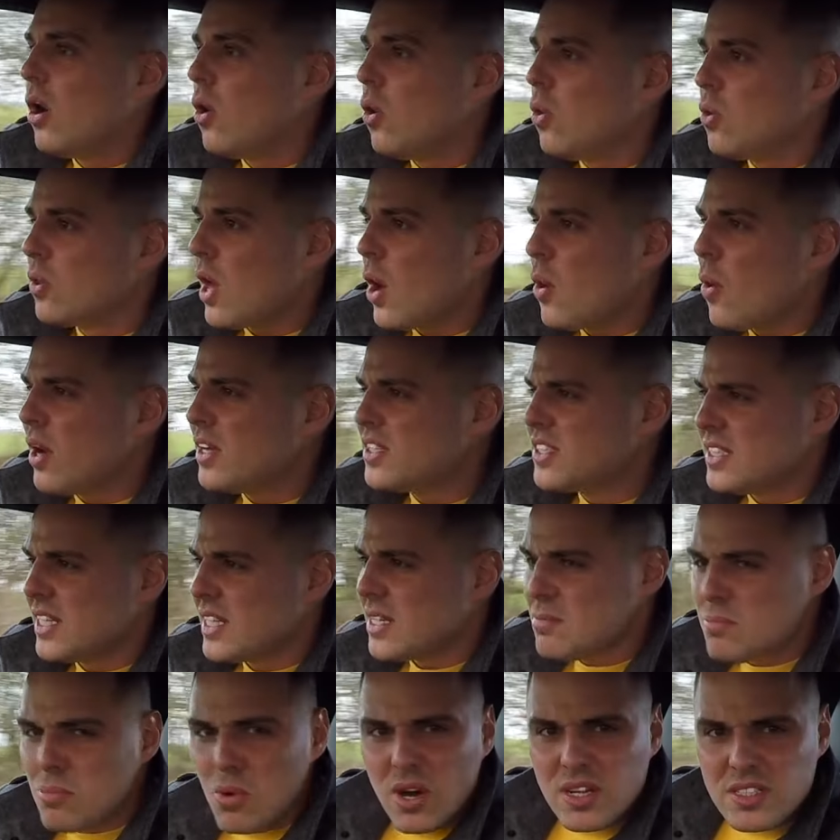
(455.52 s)
Although
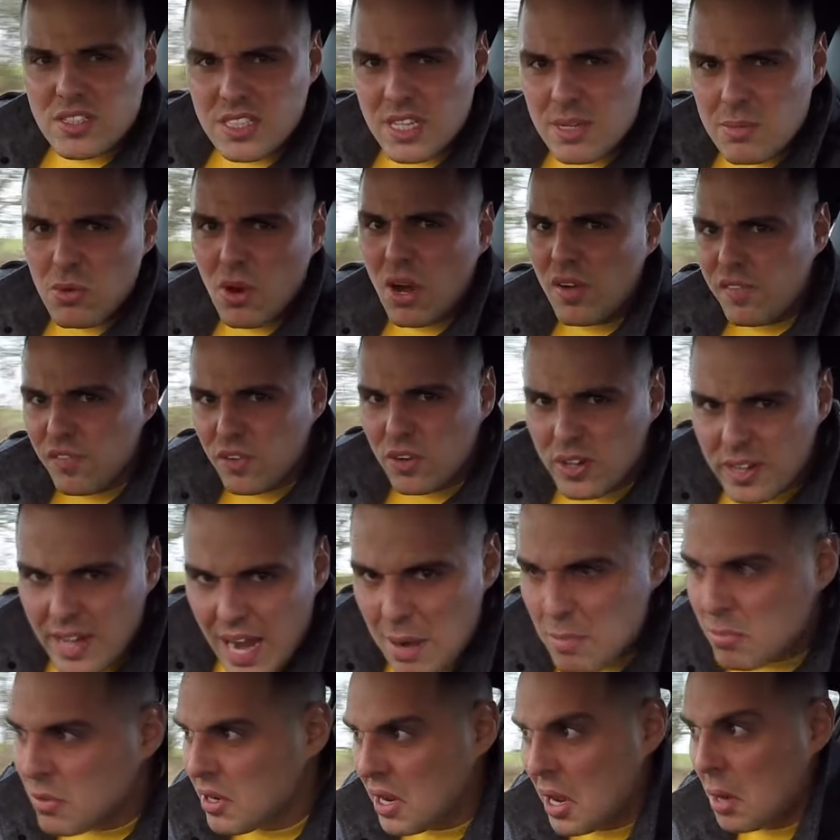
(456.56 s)
might seem like through the
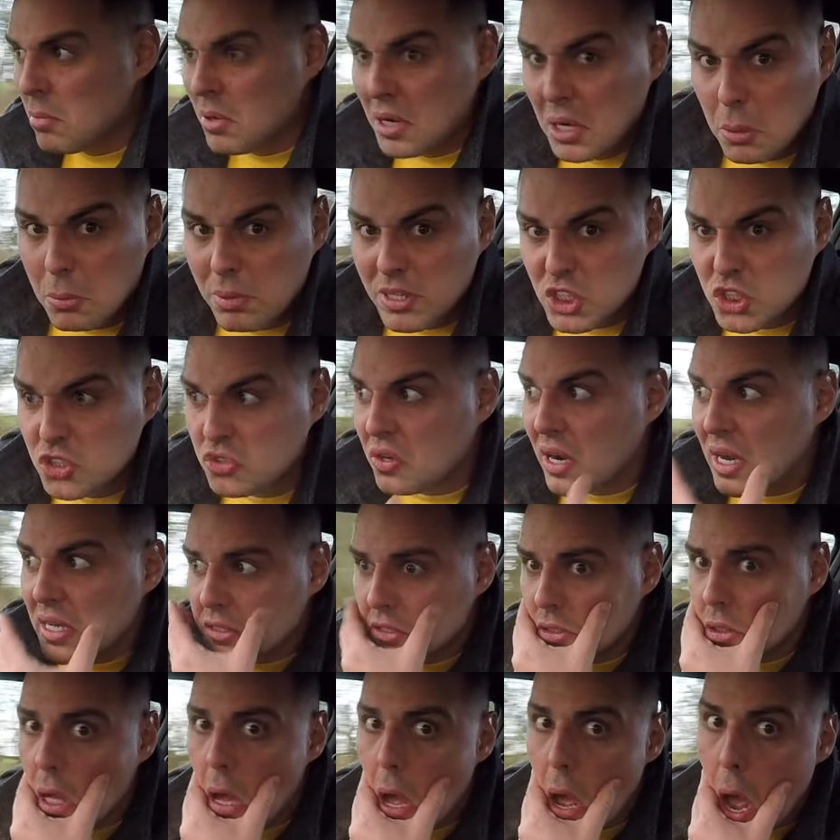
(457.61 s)
camera that I'm a little bit
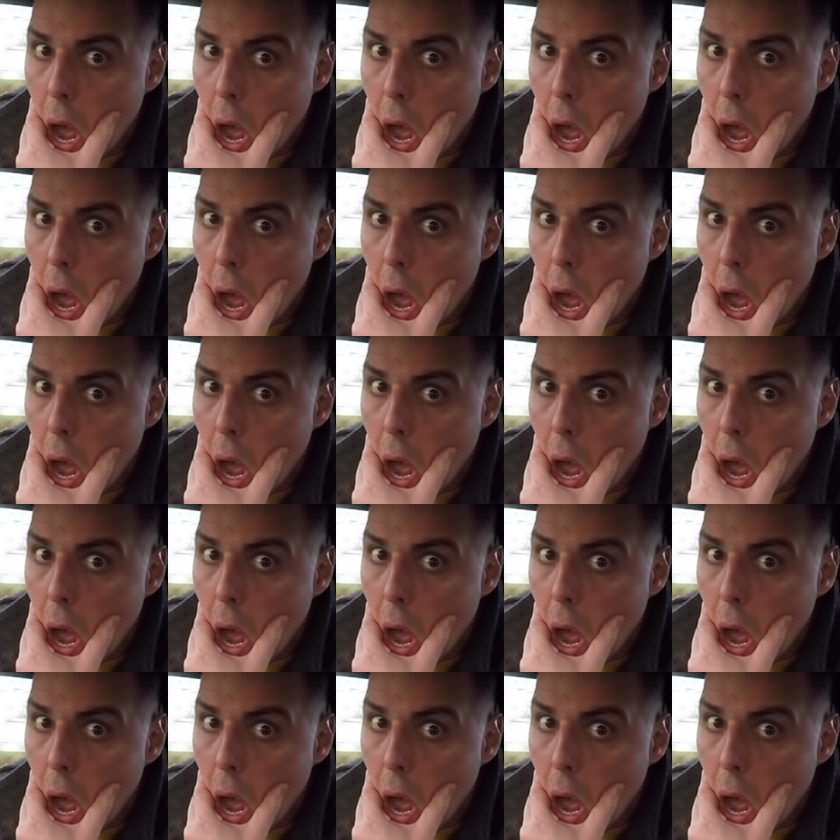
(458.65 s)
stressed,